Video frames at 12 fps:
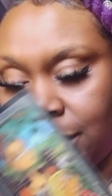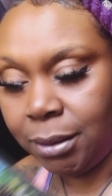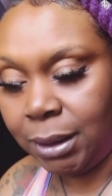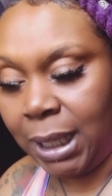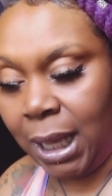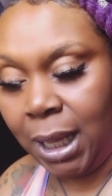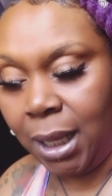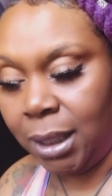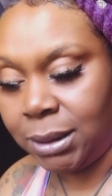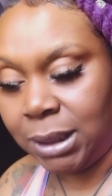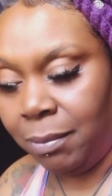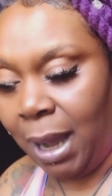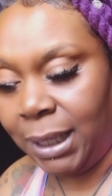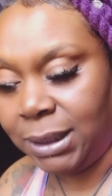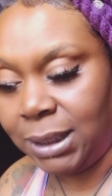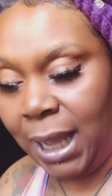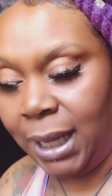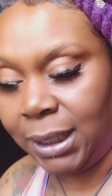Yeah, somebody
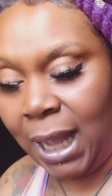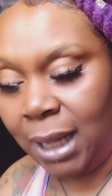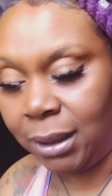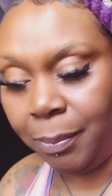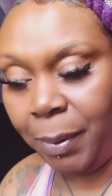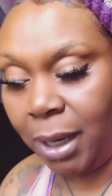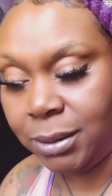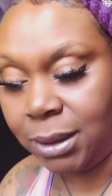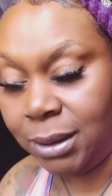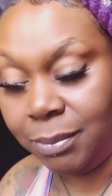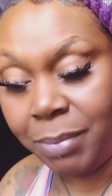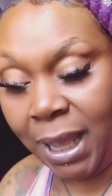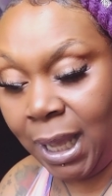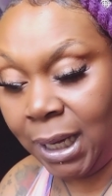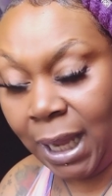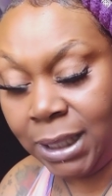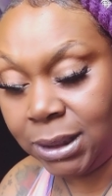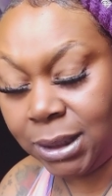snaked out the person. Man,
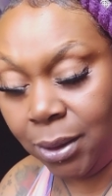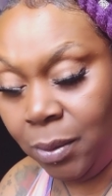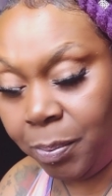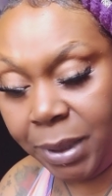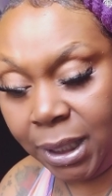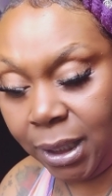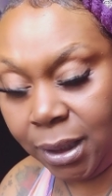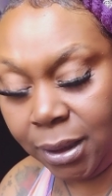they stupid.